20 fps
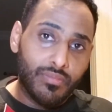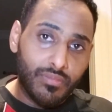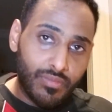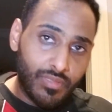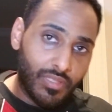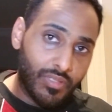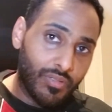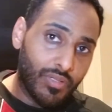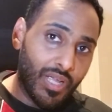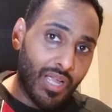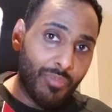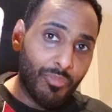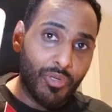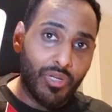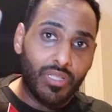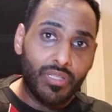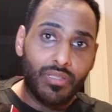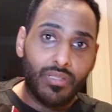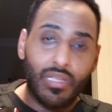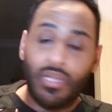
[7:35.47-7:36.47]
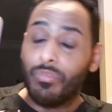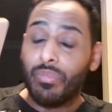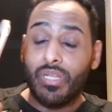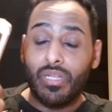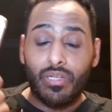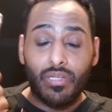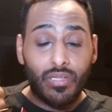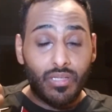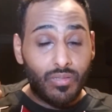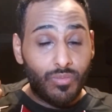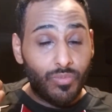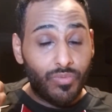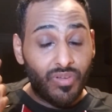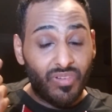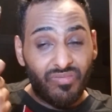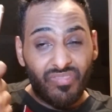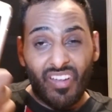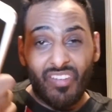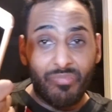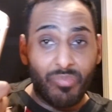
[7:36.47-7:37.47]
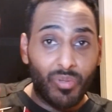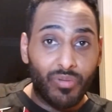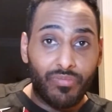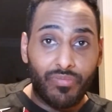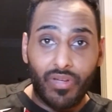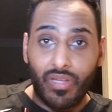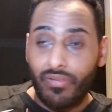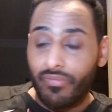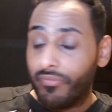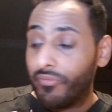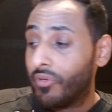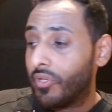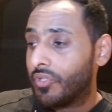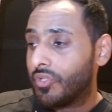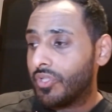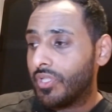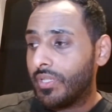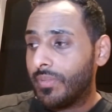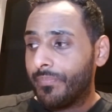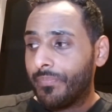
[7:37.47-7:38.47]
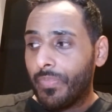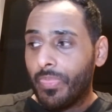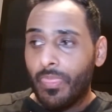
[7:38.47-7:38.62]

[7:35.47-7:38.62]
You know, AMOLED. I mean, we've got 5.5 Full HD.